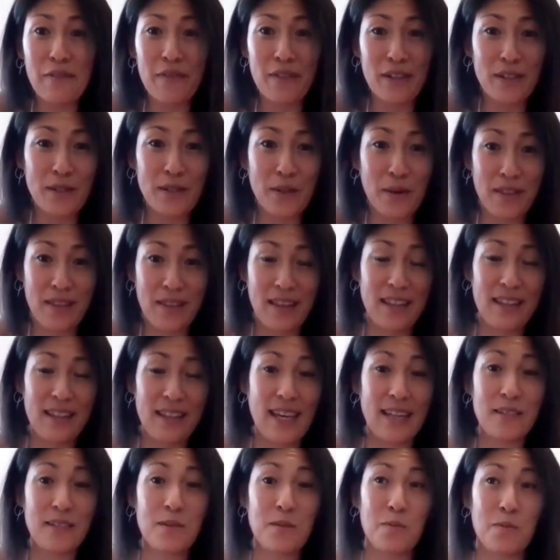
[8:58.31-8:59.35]
And so I think
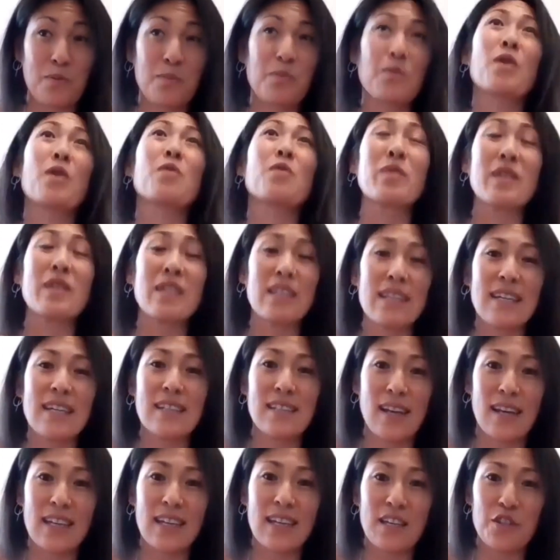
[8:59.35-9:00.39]
that's a really
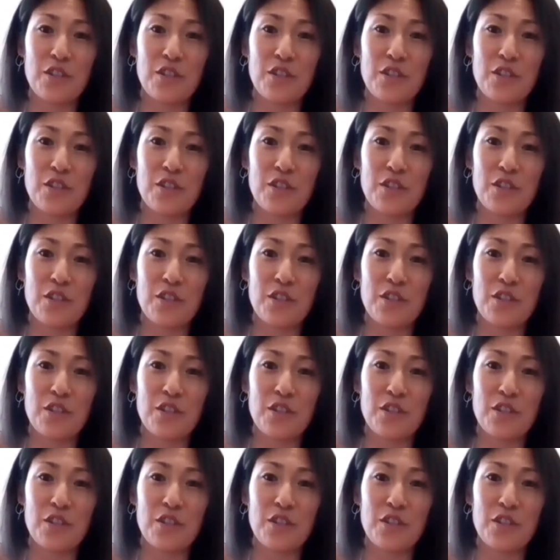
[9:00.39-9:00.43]
exciting